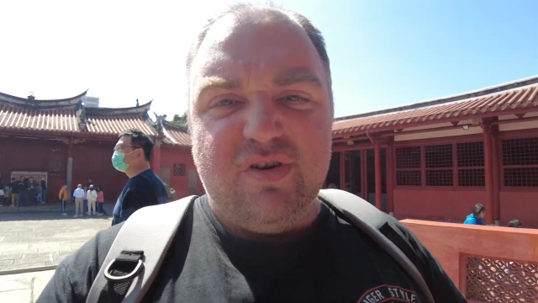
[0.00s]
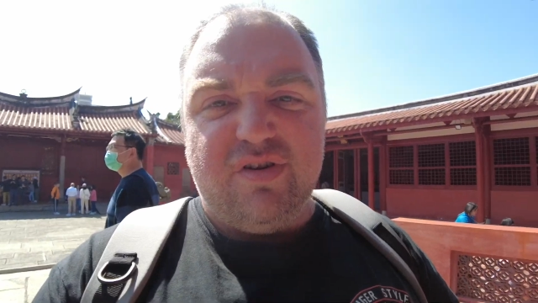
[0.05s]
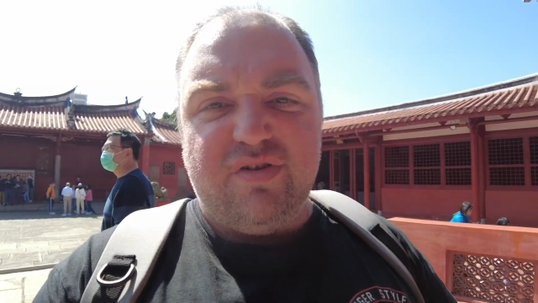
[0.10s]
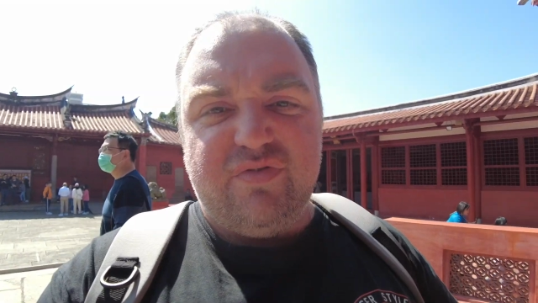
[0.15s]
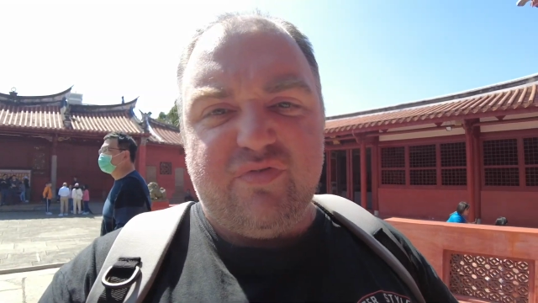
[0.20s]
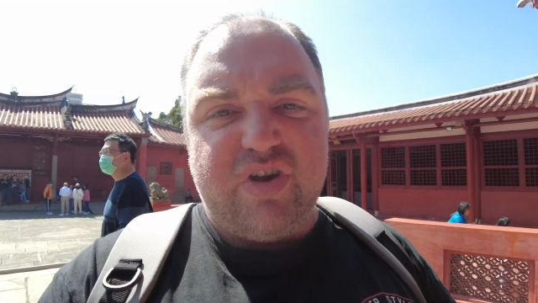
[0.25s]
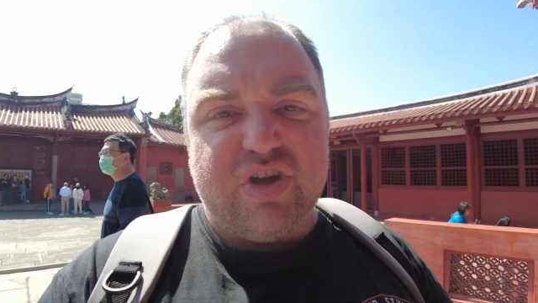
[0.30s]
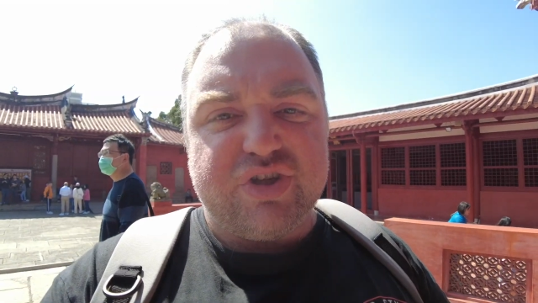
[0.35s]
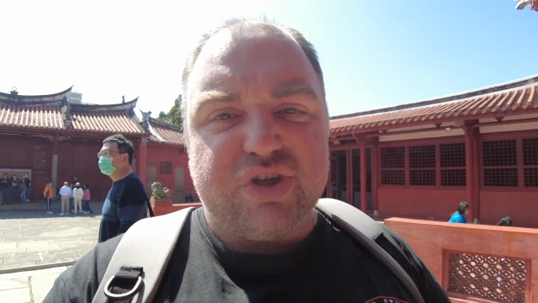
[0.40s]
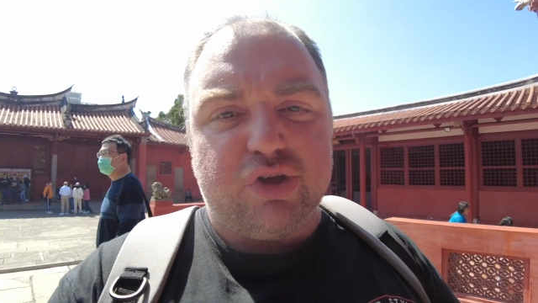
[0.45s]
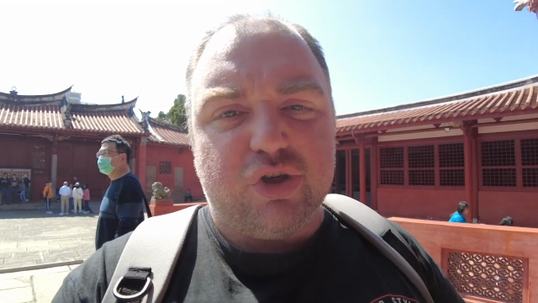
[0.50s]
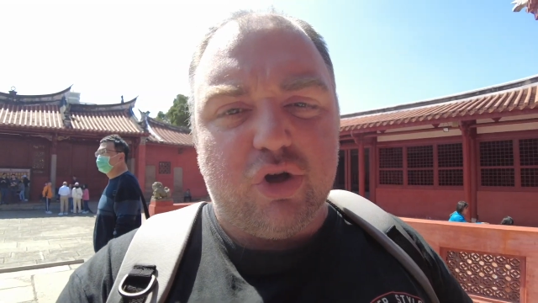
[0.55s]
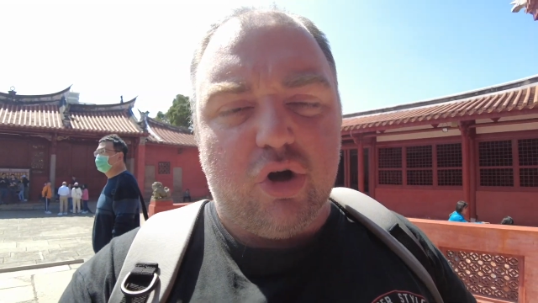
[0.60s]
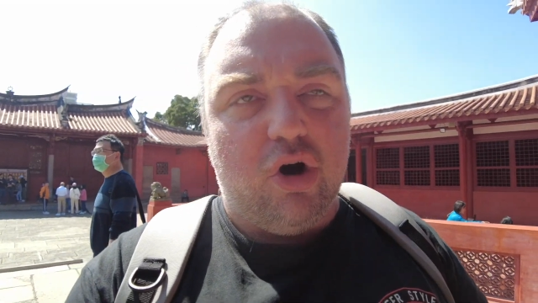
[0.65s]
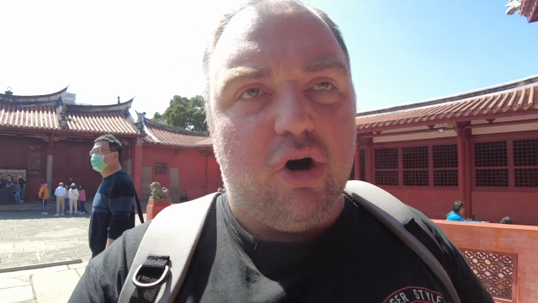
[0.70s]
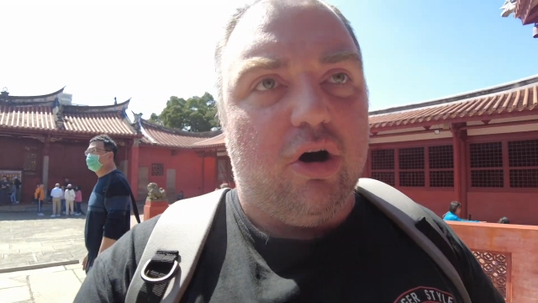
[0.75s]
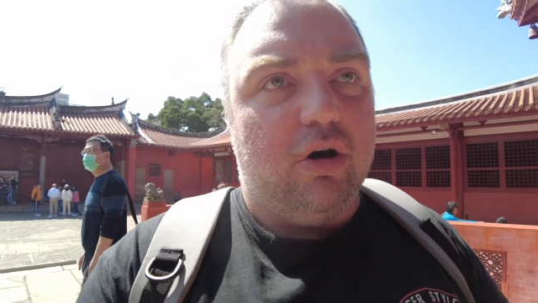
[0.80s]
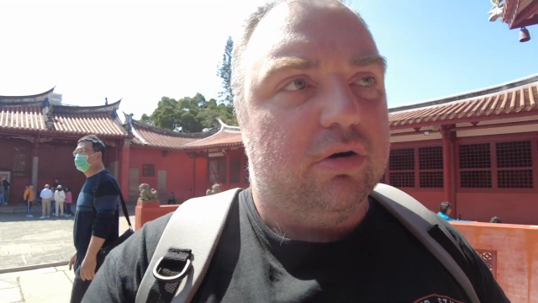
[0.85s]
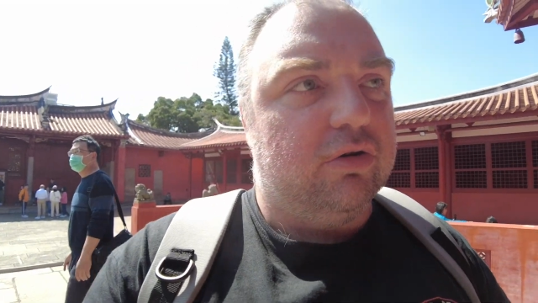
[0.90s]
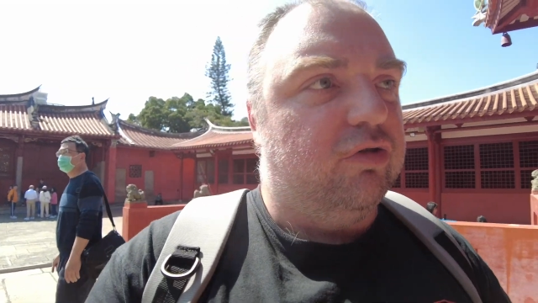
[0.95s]
There's a
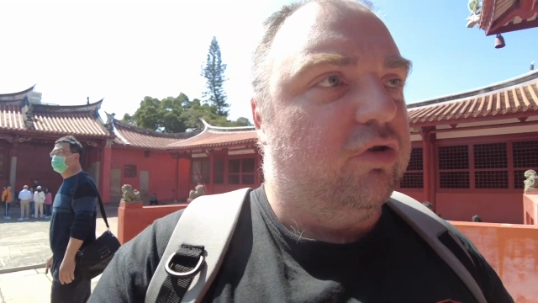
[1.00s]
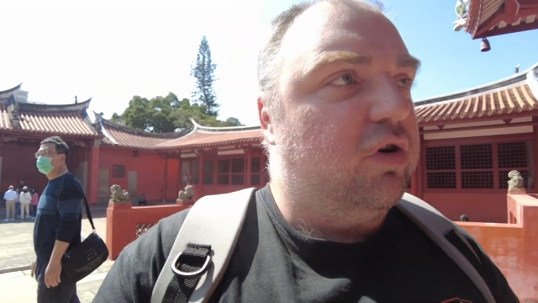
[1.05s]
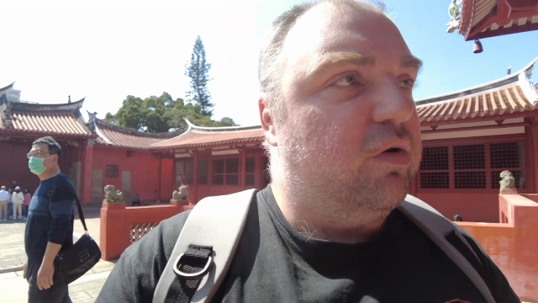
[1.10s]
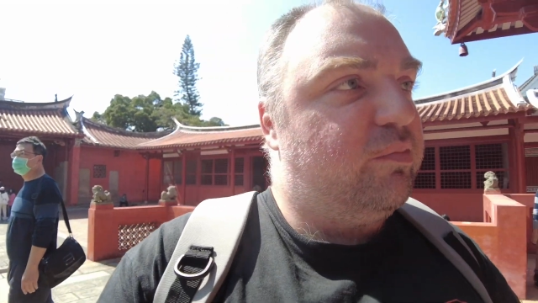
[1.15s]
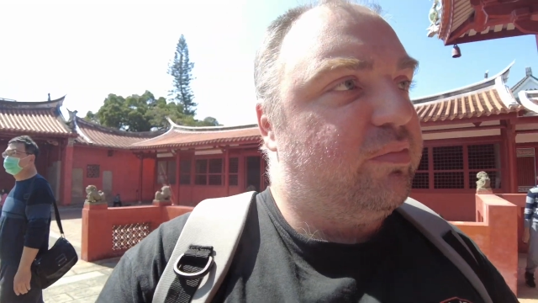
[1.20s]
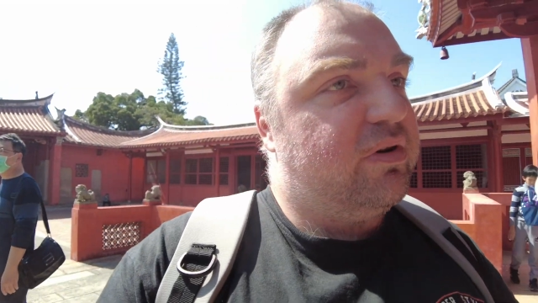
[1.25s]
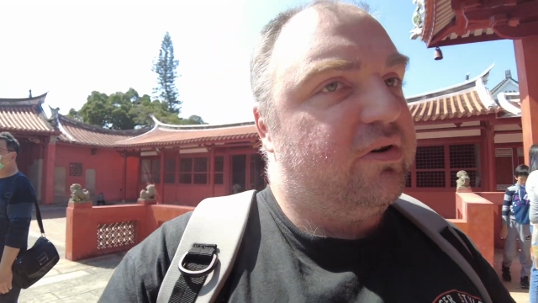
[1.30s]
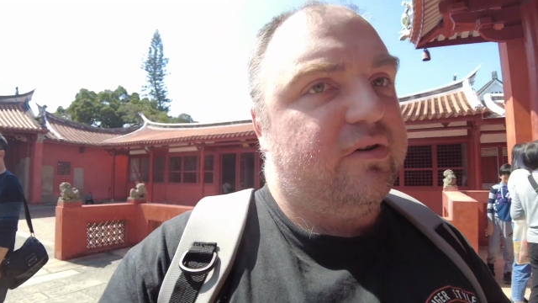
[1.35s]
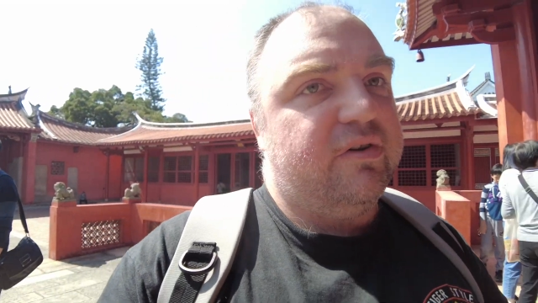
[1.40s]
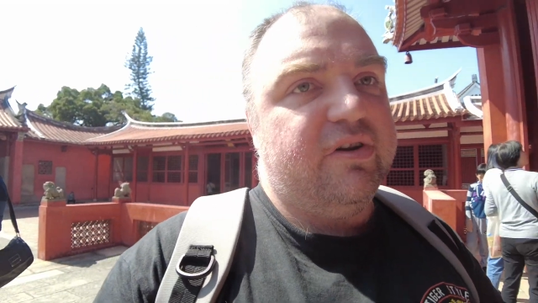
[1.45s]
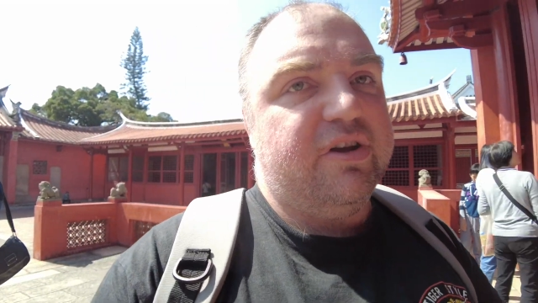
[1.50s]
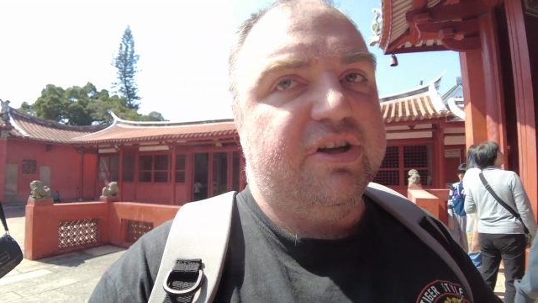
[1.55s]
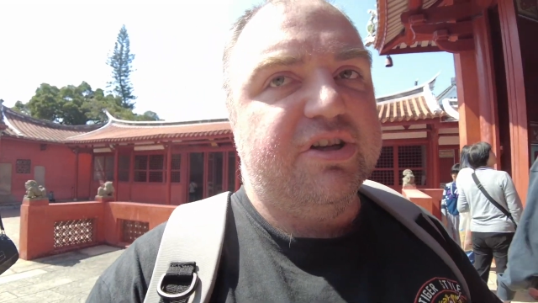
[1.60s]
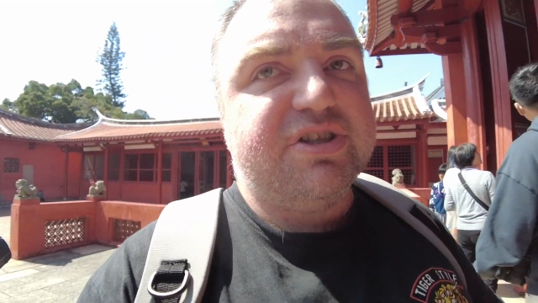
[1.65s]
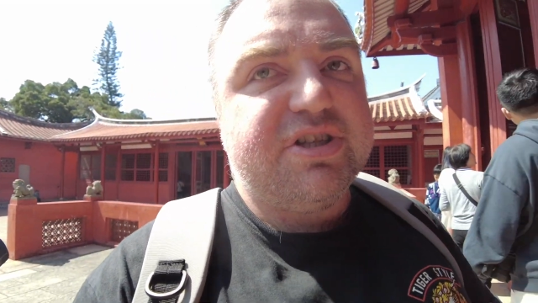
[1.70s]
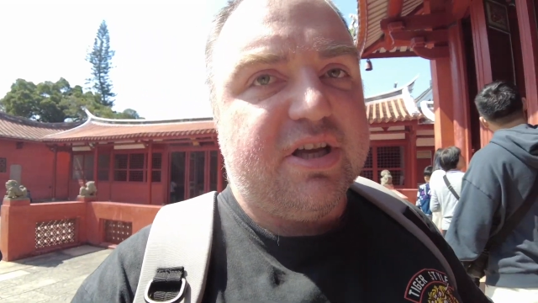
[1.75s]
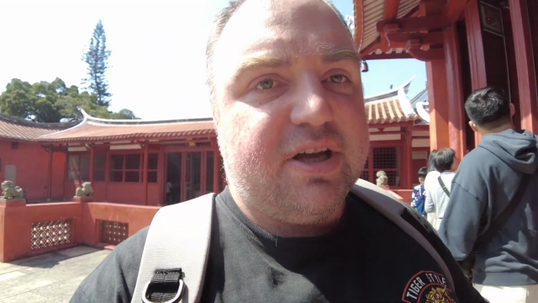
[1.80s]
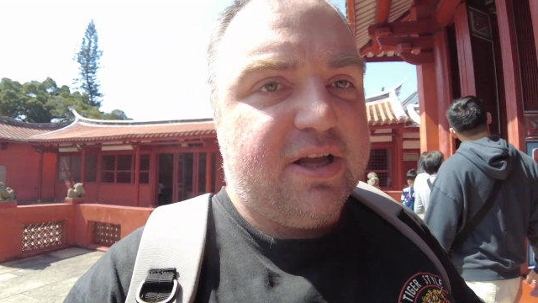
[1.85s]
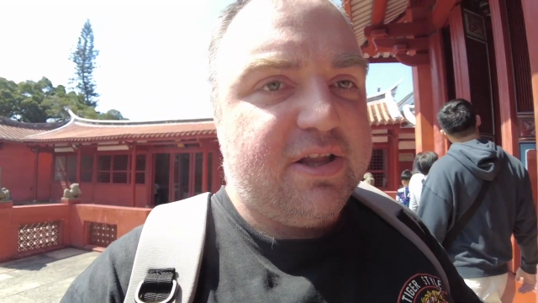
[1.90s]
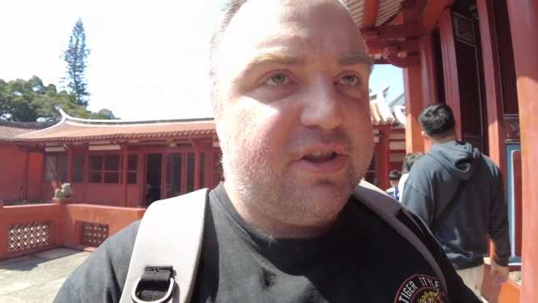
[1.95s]
tour group
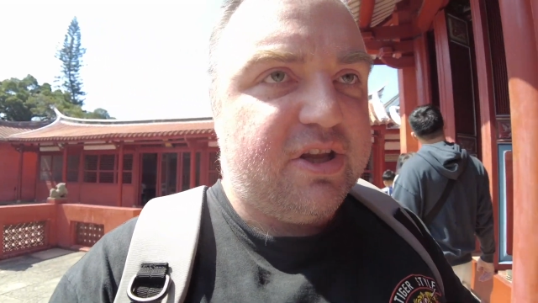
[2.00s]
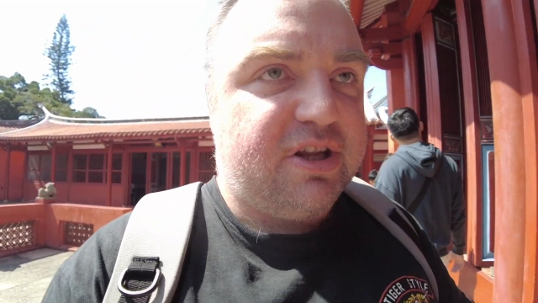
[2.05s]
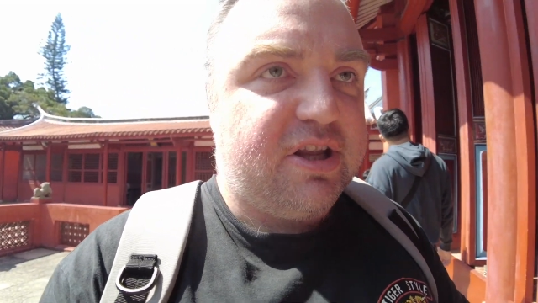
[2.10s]
inside the